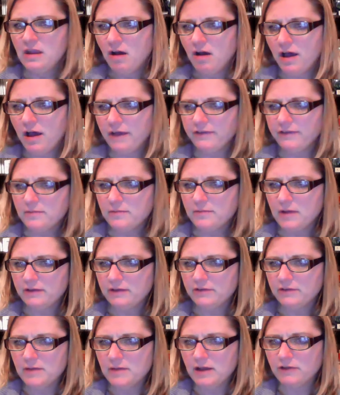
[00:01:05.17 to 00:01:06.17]
Awesome,
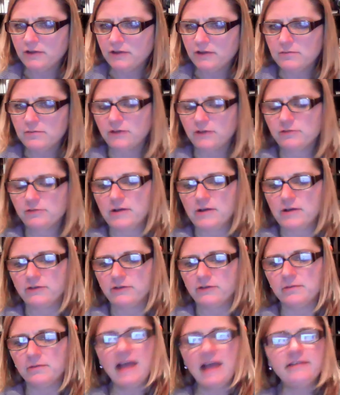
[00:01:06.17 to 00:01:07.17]
awesome, awesome, awesome,
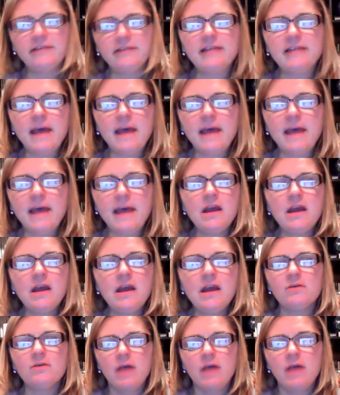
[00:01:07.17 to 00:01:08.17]
awesome. Guys, let me
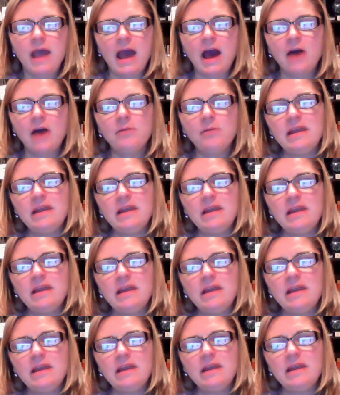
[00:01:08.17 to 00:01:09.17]
know how many of
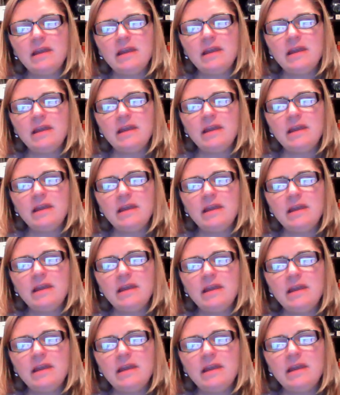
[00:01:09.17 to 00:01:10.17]
you
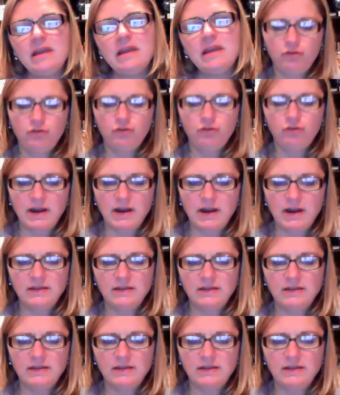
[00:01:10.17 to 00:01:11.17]
heard the
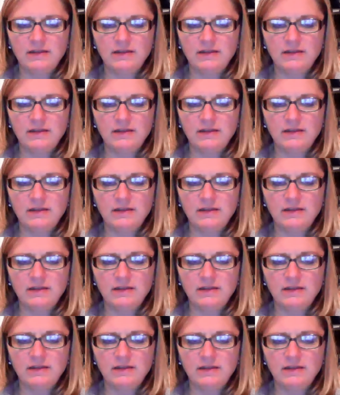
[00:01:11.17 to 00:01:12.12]
training that I did the other night.